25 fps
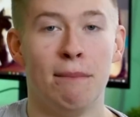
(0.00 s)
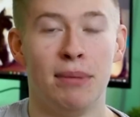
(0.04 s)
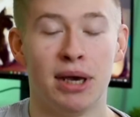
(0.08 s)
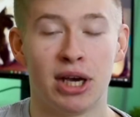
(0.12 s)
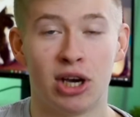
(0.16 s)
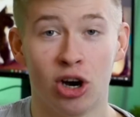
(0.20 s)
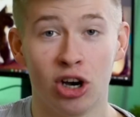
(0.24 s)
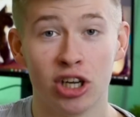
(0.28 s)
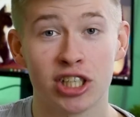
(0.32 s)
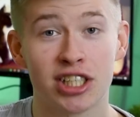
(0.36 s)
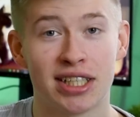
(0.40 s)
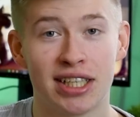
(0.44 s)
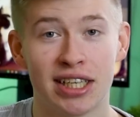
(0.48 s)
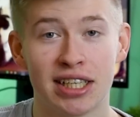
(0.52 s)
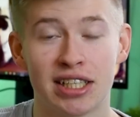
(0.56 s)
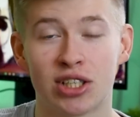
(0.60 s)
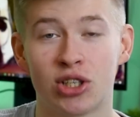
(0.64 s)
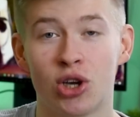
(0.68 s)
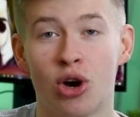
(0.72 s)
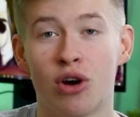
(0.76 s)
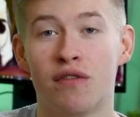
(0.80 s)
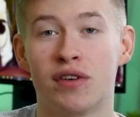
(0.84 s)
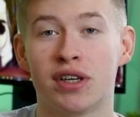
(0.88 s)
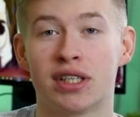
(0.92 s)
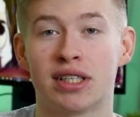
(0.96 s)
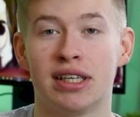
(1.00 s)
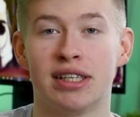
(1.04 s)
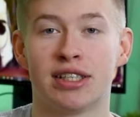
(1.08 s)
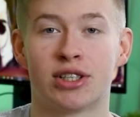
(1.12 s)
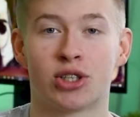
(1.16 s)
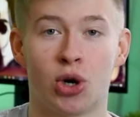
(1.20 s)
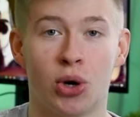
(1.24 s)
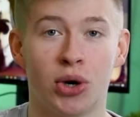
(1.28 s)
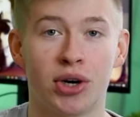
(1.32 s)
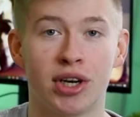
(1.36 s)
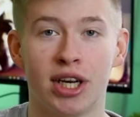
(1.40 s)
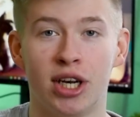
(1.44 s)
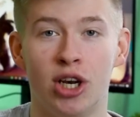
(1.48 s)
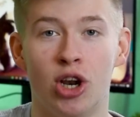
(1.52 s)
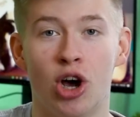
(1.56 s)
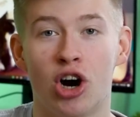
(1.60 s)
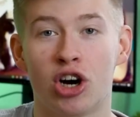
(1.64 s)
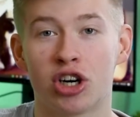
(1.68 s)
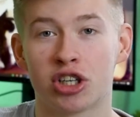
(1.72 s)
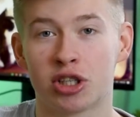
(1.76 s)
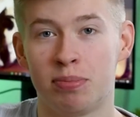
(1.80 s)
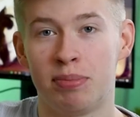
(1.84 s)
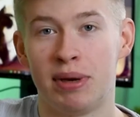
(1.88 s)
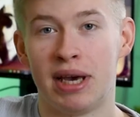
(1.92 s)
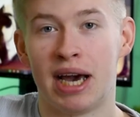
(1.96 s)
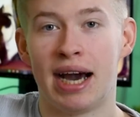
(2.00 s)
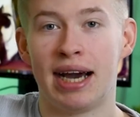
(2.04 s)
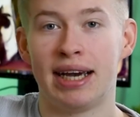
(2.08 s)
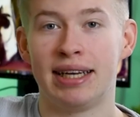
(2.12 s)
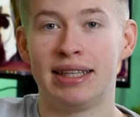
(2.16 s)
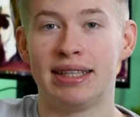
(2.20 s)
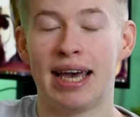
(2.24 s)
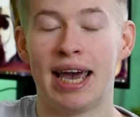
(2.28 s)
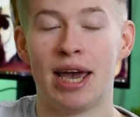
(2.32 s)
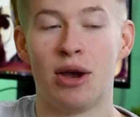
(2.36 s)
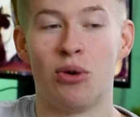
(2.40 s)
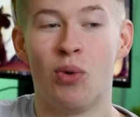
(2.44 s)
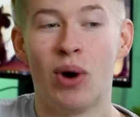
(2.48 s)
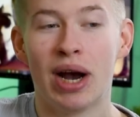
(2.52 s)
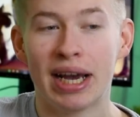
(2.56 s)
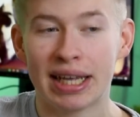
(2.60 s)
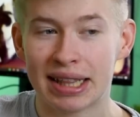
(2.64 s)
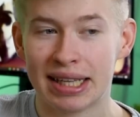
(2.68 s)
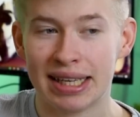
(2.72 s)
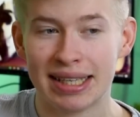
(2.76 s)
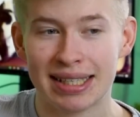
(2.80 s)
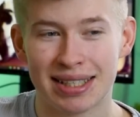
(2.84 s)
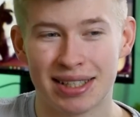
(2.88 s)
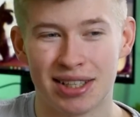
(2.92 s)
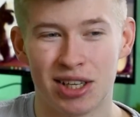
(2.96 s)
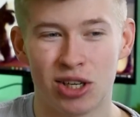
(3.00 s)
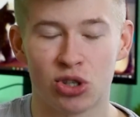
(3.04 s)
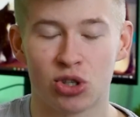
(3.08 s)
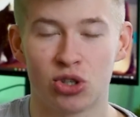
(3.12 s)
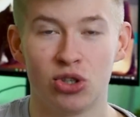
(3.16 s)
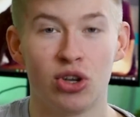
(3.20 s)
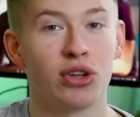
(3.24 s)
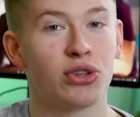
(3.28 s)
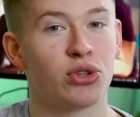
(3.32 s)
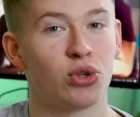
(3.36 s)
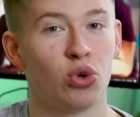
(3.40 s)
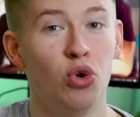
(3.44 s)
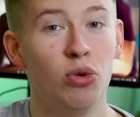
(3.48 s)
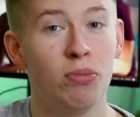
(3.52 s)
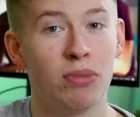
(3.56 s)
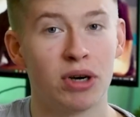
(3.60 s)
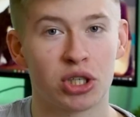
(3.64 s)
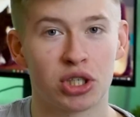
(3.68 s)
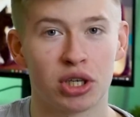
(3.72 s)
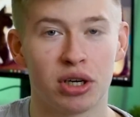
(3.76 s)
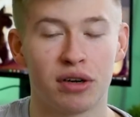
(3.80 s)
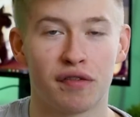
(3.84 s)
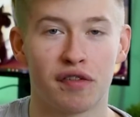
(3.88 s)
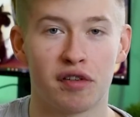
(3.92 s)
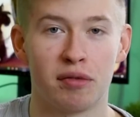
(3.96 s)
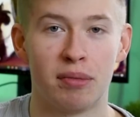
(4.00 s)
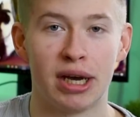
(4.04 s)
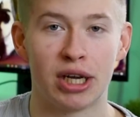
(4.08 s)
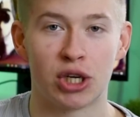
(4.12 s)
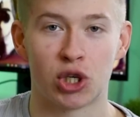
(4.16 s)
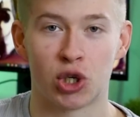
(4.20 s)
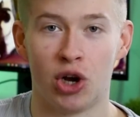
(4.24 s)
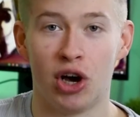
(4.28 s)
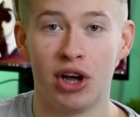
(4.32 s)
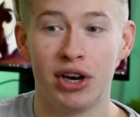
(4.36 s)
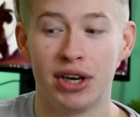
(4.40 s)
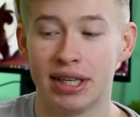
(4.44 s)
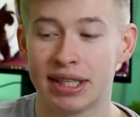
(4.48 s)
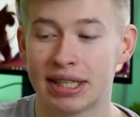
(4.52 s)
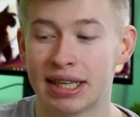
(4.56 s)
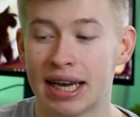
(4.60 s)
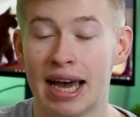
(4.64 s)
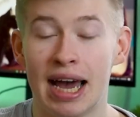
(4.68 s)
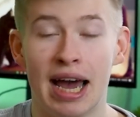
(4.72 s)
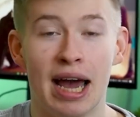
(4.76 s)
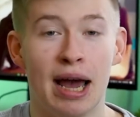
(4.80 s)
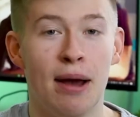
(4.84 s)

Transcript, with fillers: Because this service is currently locked behind a waitlist, there's not too much information on it,